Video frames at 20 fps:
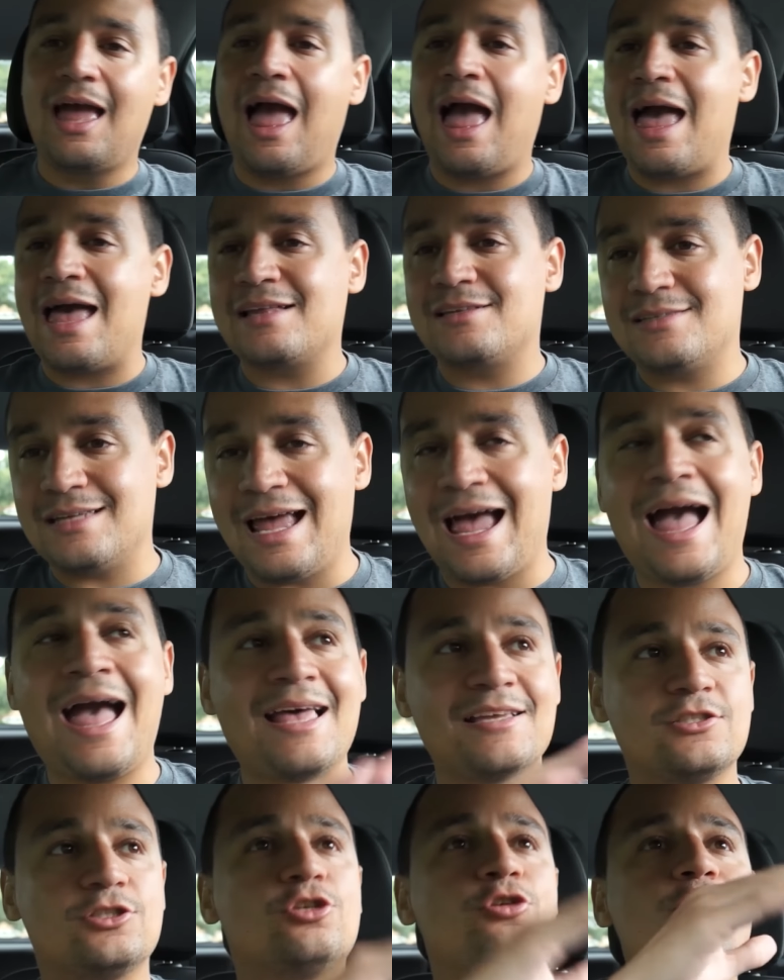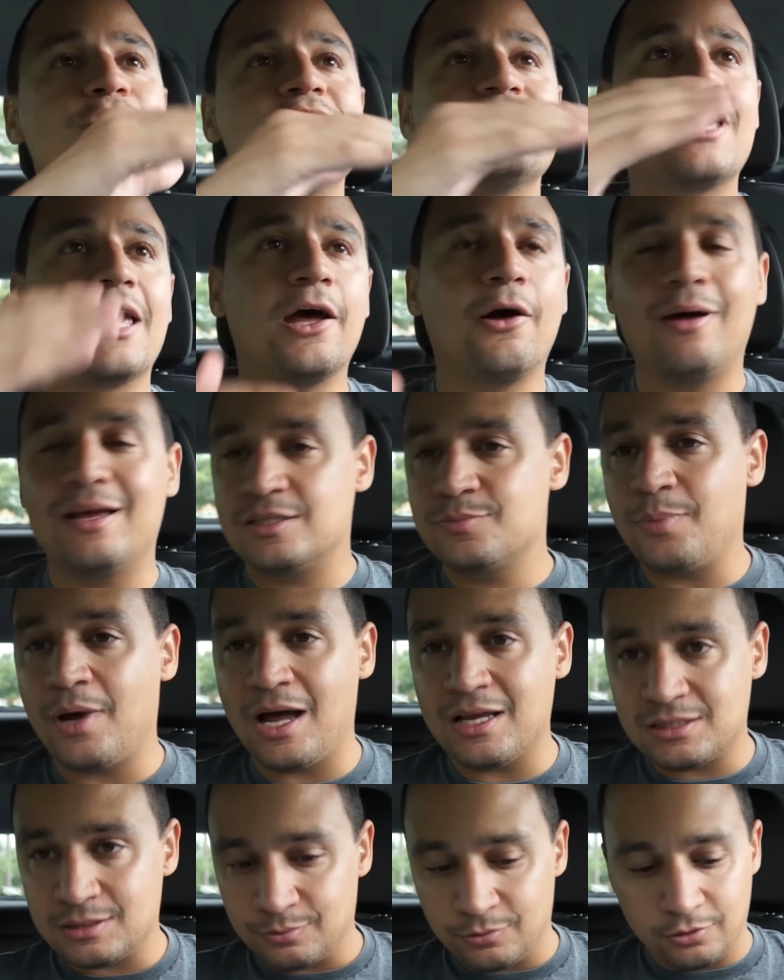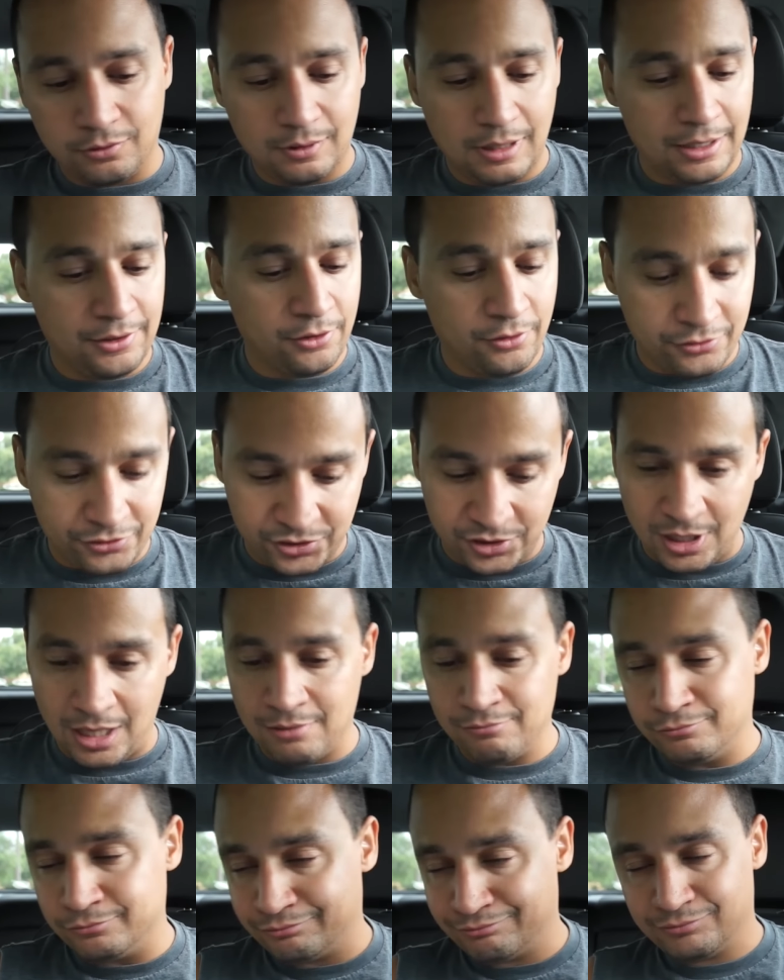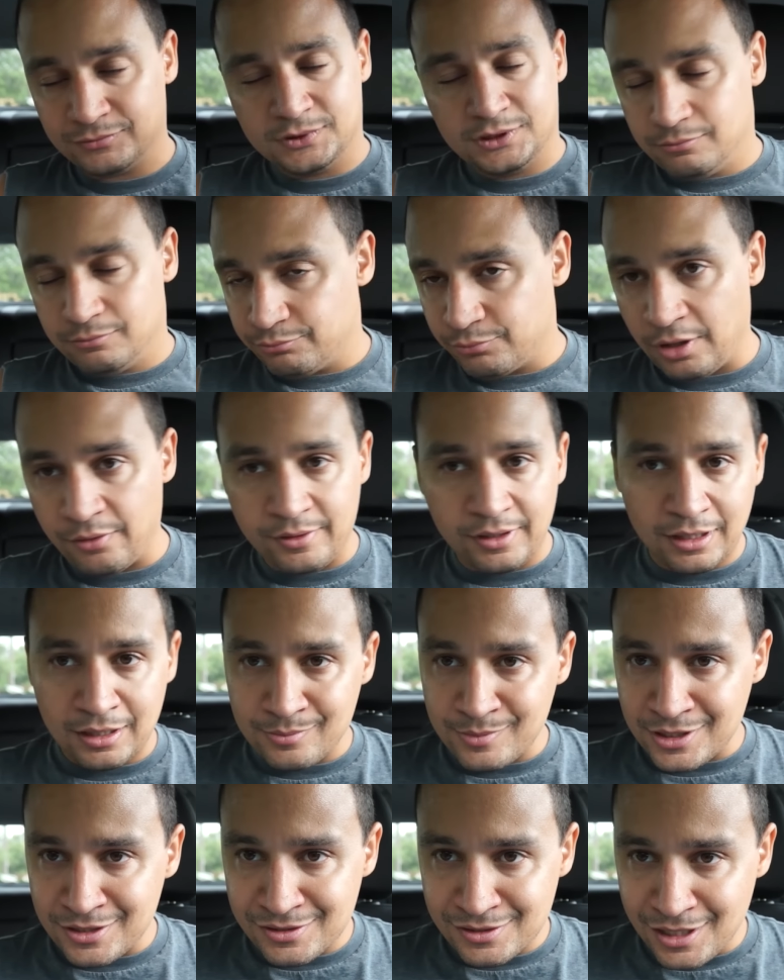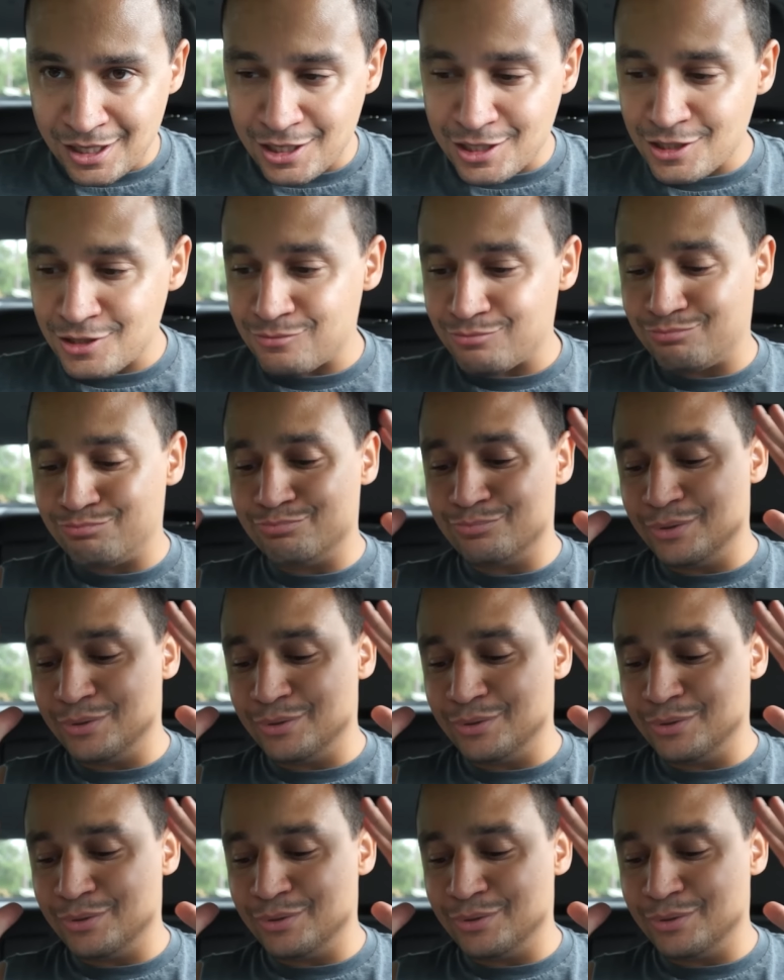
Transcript: as as to scale as possible i know some Probably not going to be the scale,